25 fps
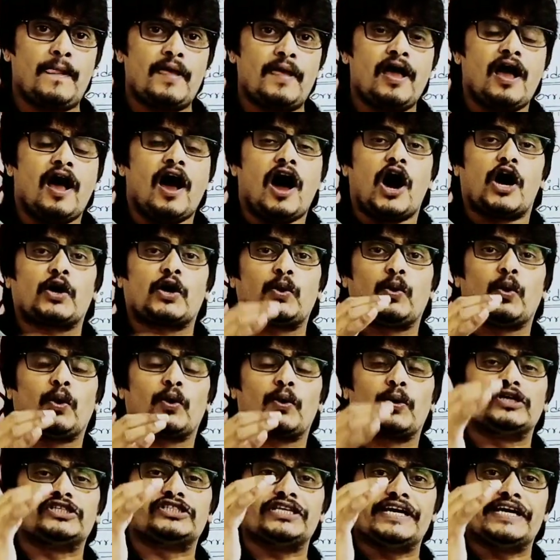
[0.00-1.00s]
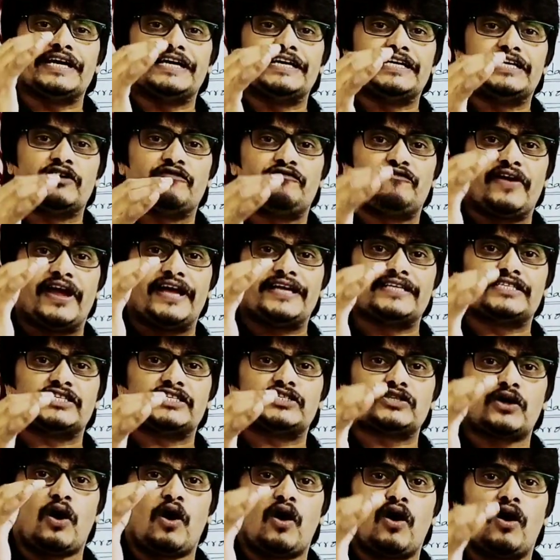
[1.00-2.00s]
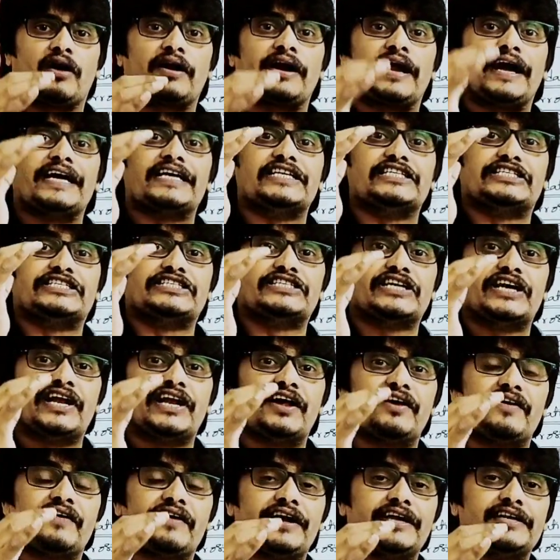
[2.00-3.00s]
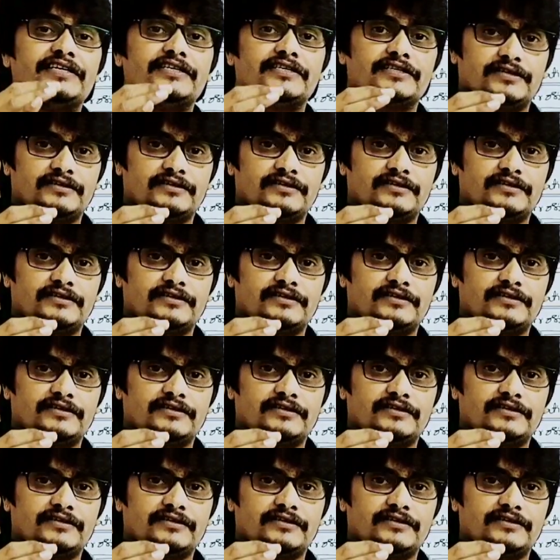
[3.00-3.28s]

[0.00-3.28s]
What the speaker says: or corrosion interfaces are generated.